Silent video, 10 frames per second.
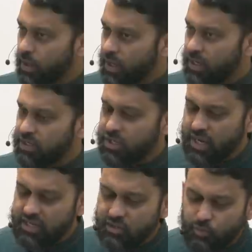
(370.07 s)
In
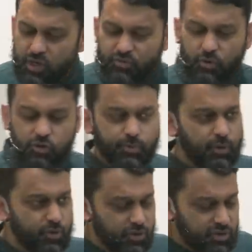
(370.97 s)
today's brief
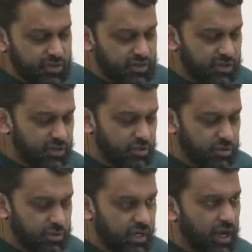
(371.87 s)
khutbah, brothers and
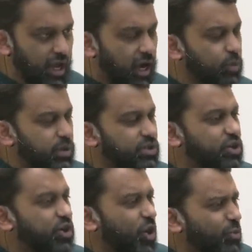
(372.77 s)
sisters, I want to
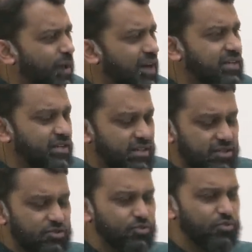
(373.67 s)
go back to
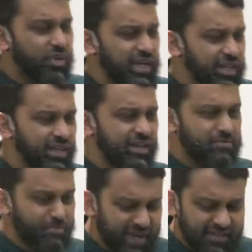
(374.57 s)
this really
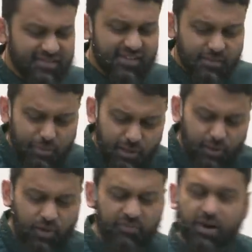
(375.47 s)
basic
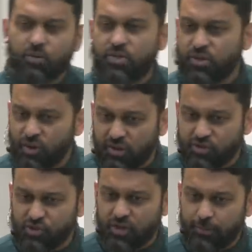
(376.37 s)
pillar of our
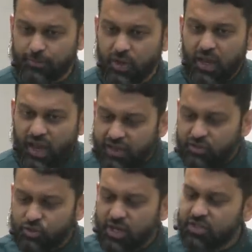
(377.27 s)
theology and
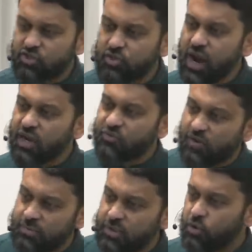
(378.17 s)
to extract
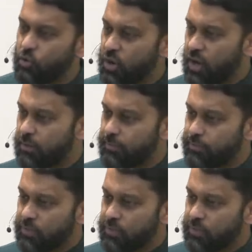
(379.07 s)
from the Quran